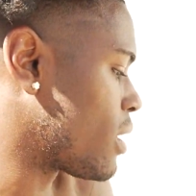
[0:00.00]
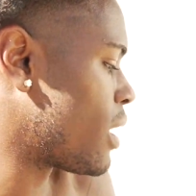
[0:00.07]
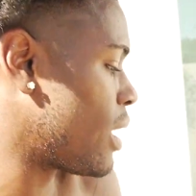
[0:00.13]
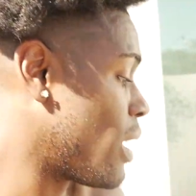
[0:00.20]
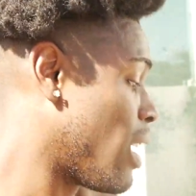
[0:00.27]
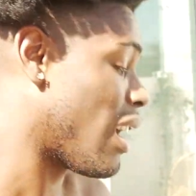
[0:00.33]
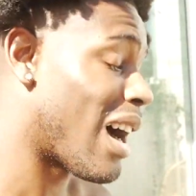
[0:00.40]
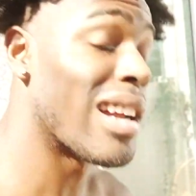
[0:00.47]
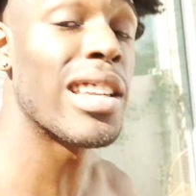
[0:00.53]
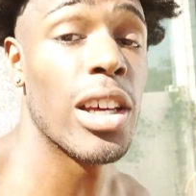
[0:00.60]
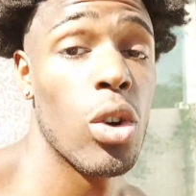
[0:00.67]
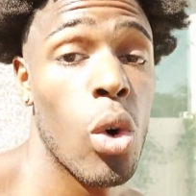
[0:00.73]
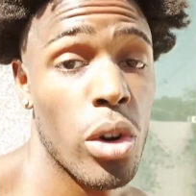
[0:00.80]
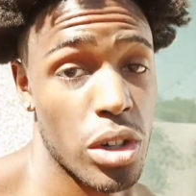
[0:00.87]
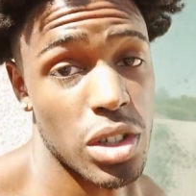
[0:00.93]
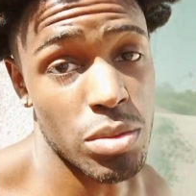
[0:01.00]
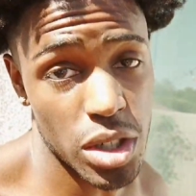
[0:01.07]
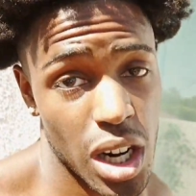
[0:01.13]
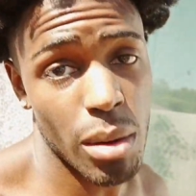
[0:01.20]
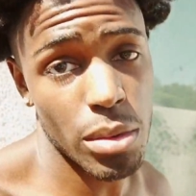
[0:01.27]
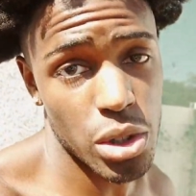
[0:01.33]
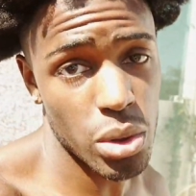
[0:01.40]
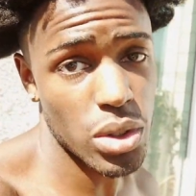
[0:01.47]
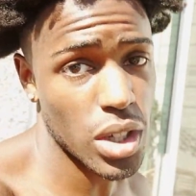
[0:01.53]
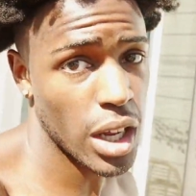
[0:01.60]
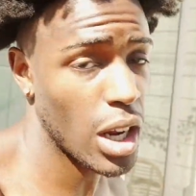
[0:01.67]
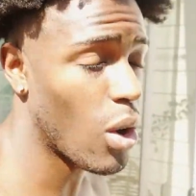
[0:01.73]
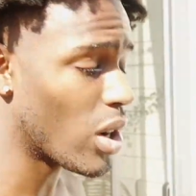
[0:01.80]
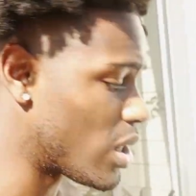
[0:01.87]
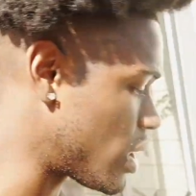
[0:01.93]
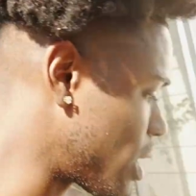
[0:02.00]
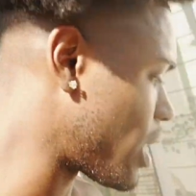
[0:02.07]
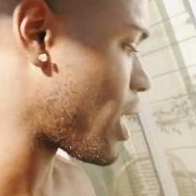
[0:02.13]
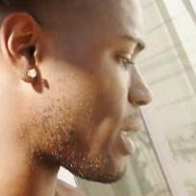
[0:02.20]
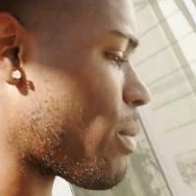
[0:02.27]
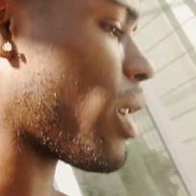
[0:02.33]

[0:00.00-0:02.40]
thing. I did order some Jamba Juice. I know I just said that's